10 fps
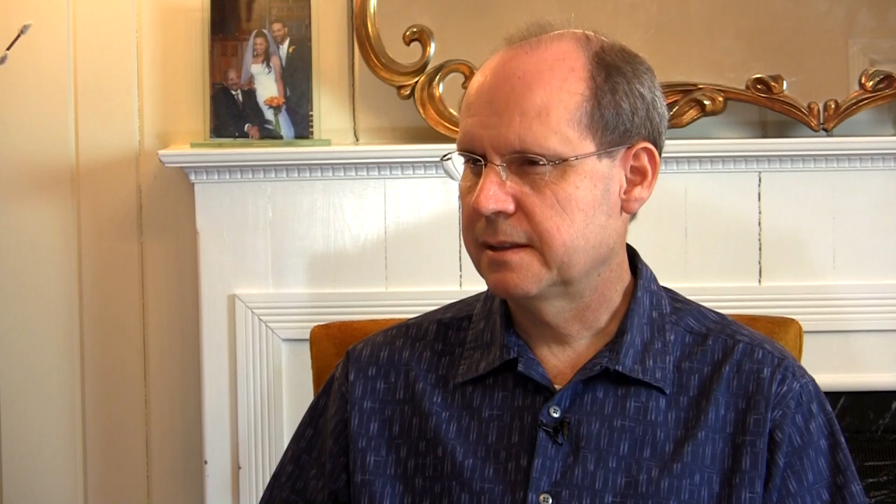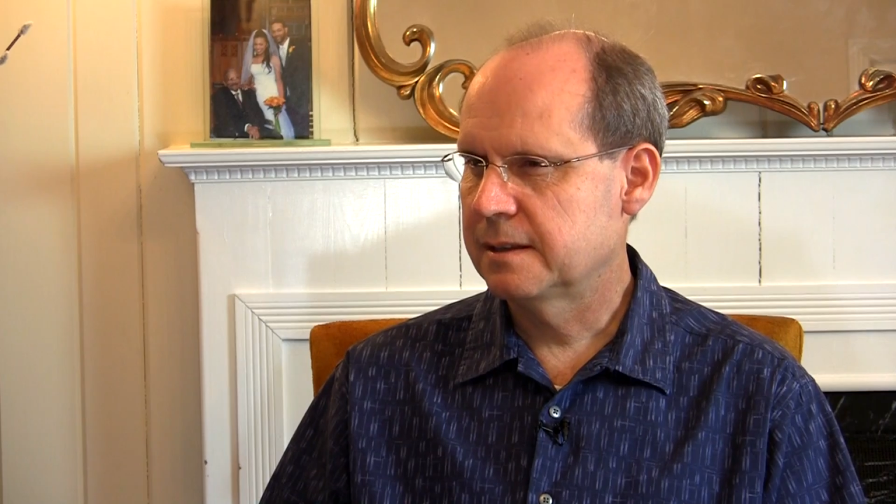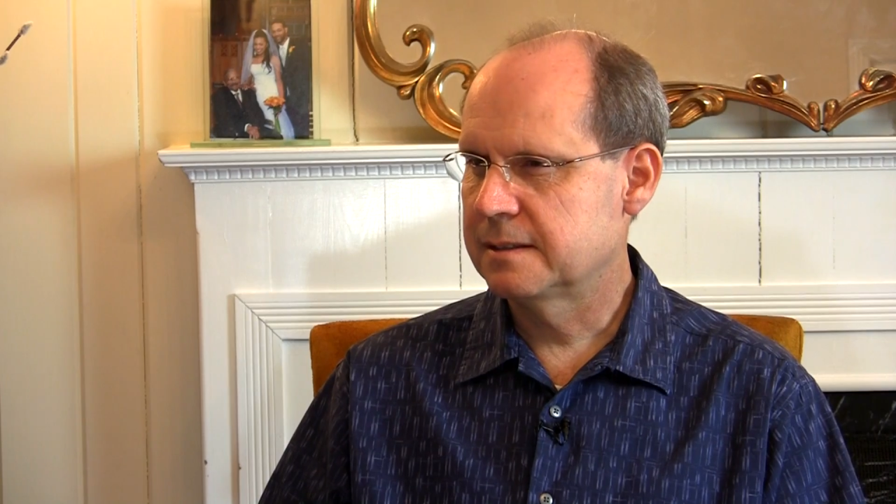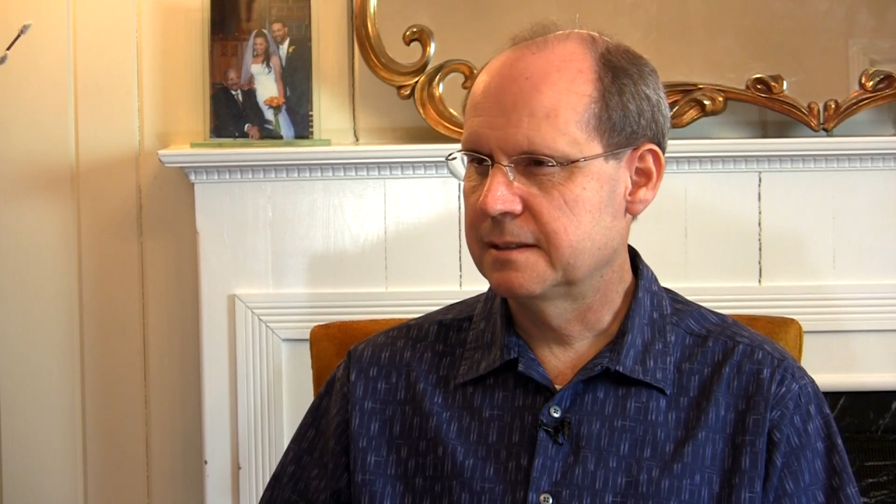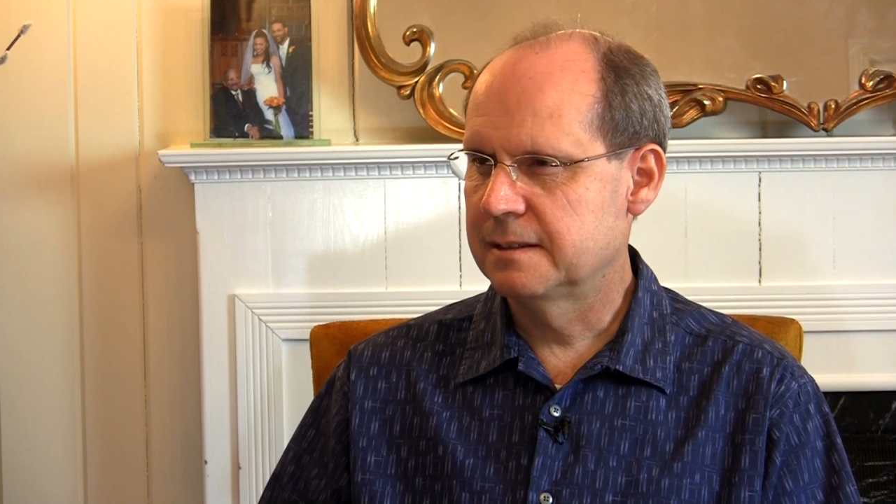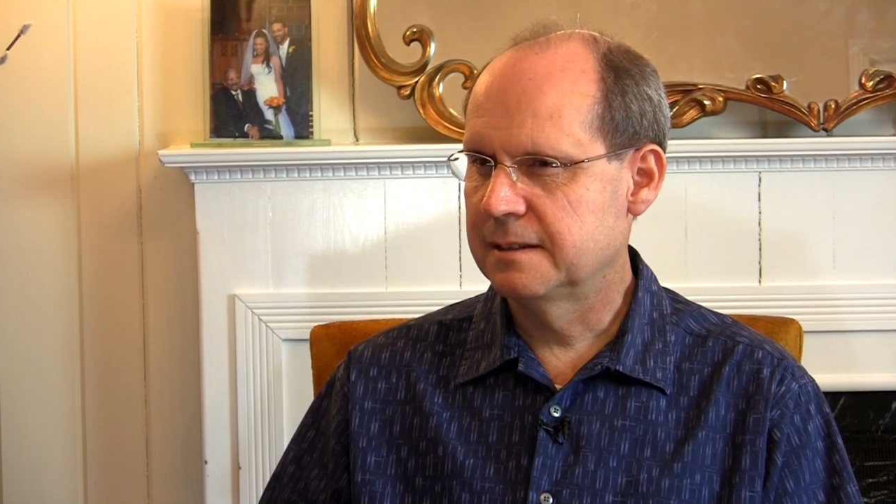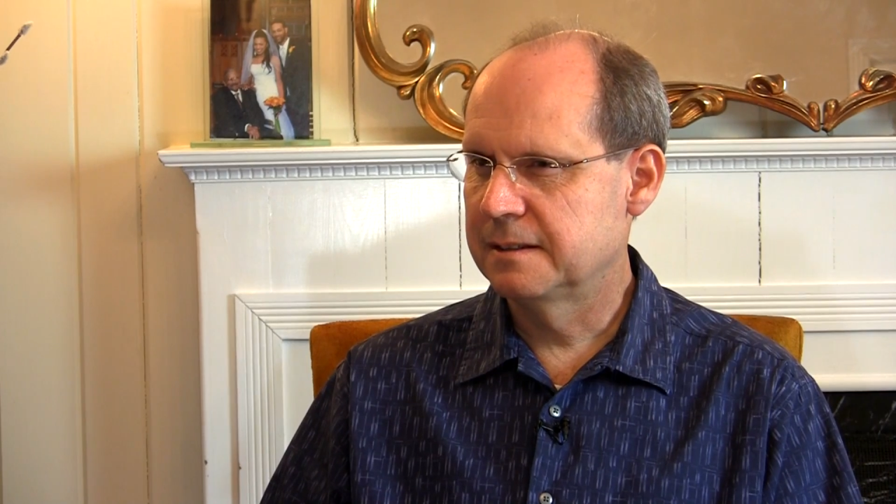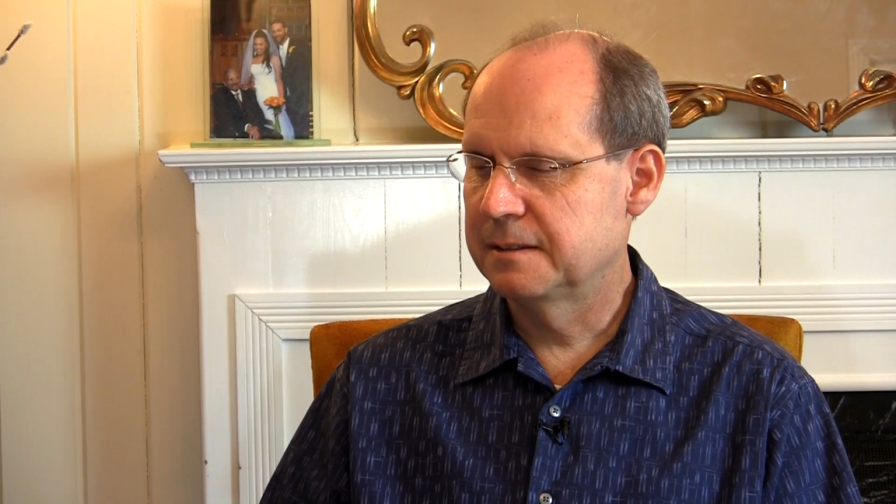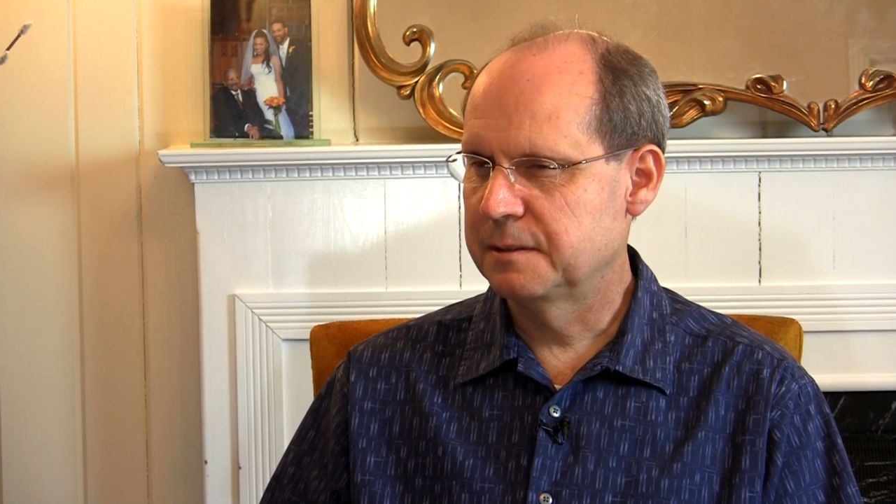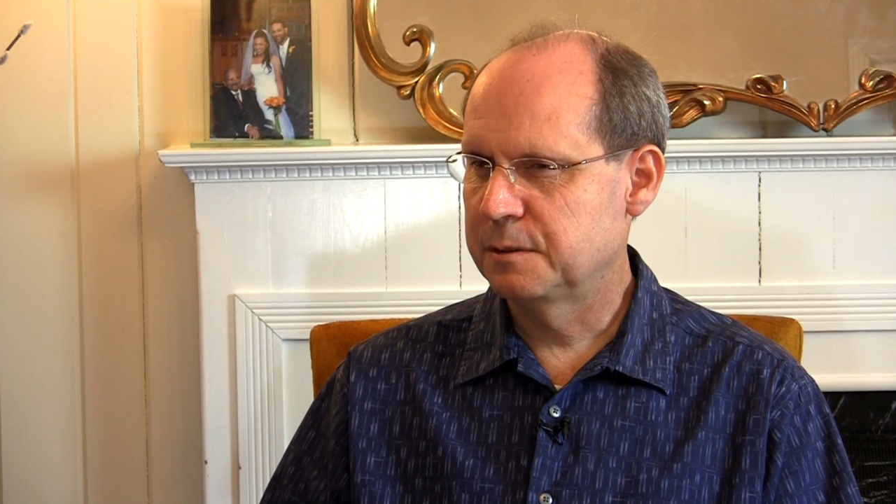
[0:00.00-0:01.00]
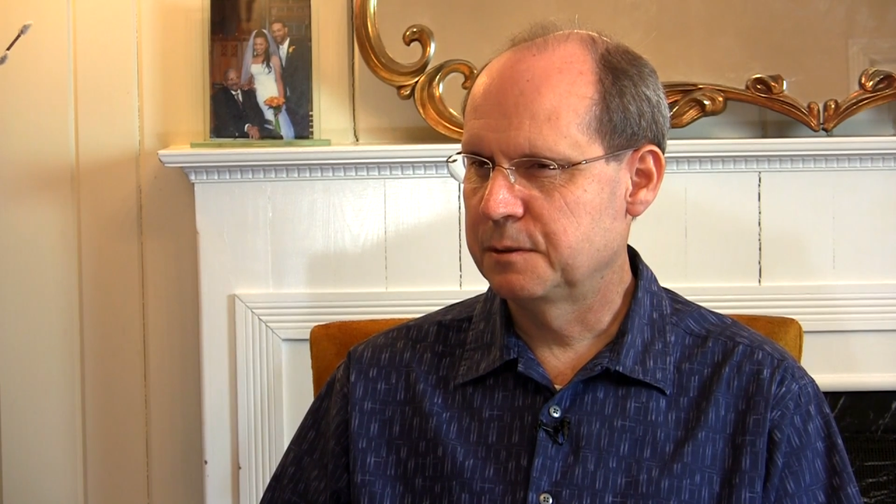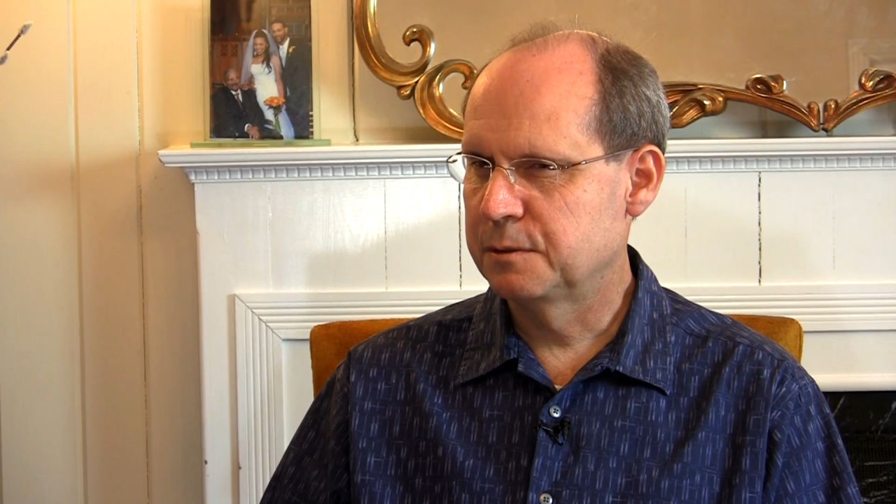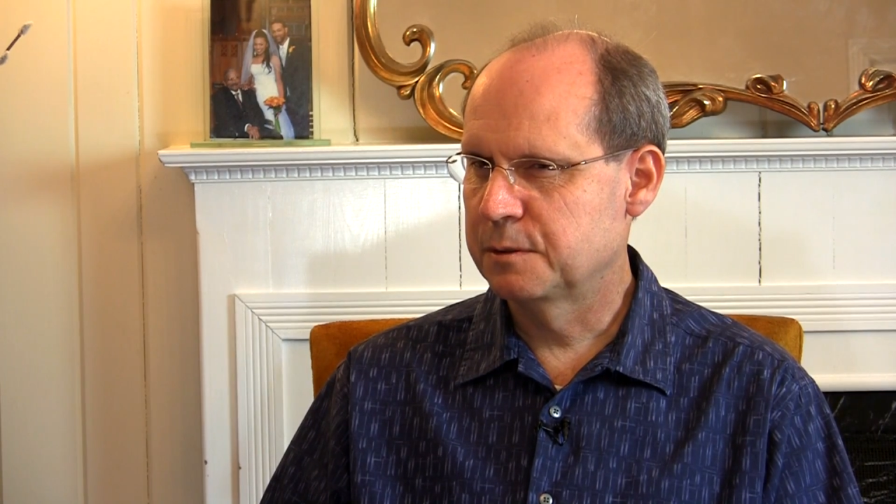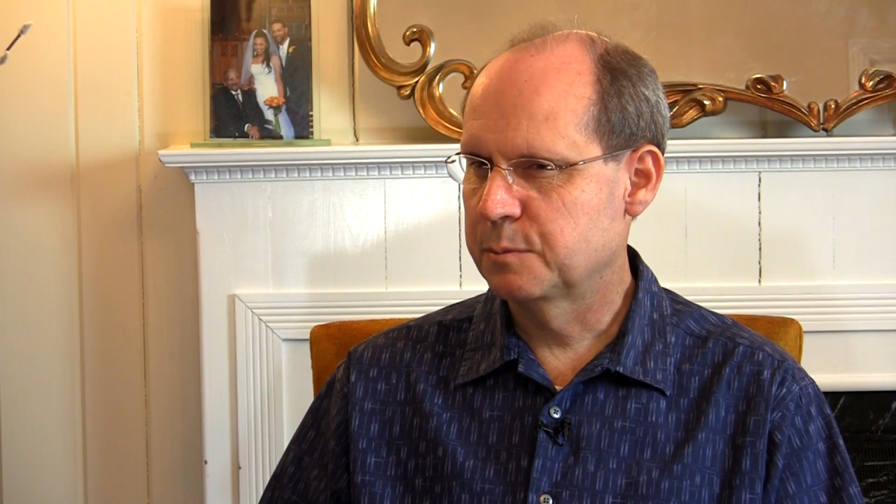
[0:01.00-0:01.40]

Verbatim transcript: that uh, your